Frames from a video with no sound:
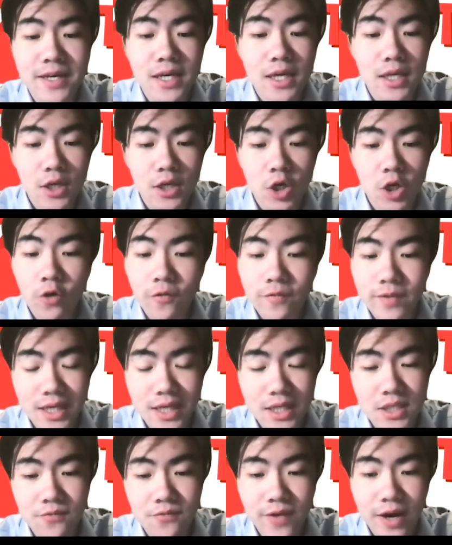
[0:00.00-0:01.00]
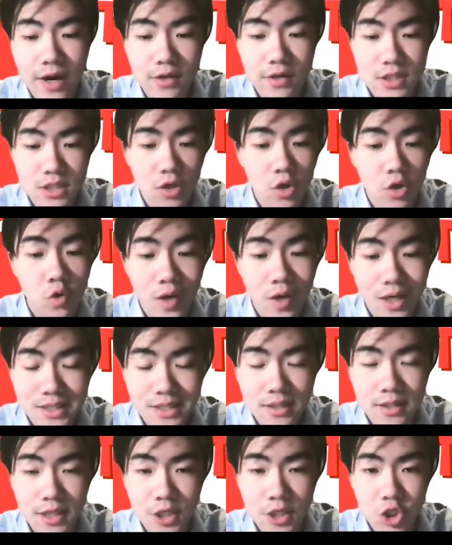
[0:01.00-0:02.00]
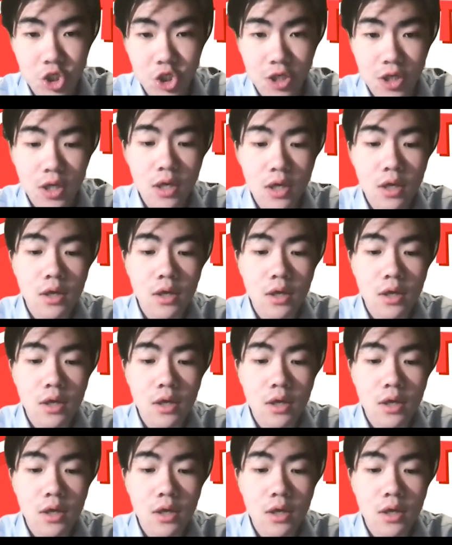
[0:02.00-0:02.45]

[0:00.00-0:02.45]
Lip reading: getting COVID-19 virus across the nation.